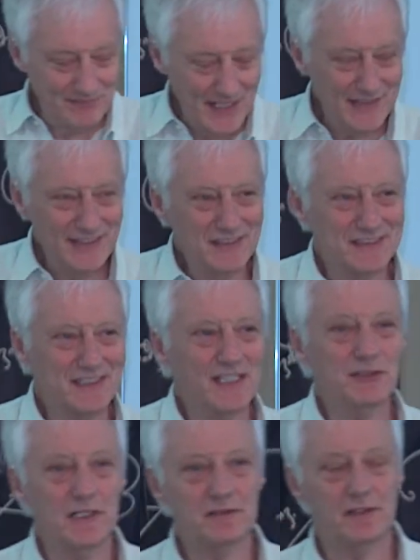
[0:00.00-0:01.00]
and here's the
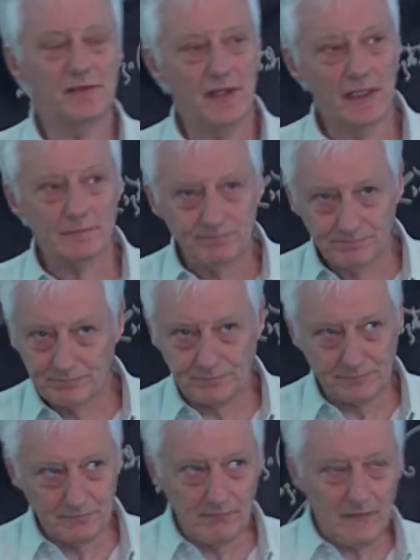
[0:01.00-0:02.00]
interesting thing,
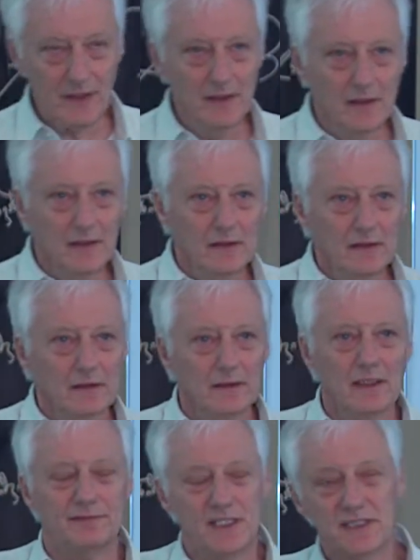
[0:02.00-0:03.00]

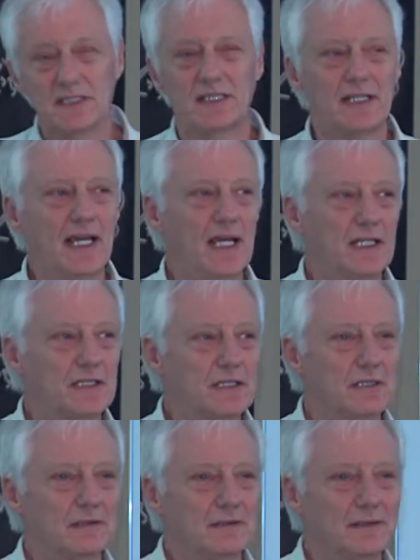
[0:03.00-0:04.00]
if this is the case,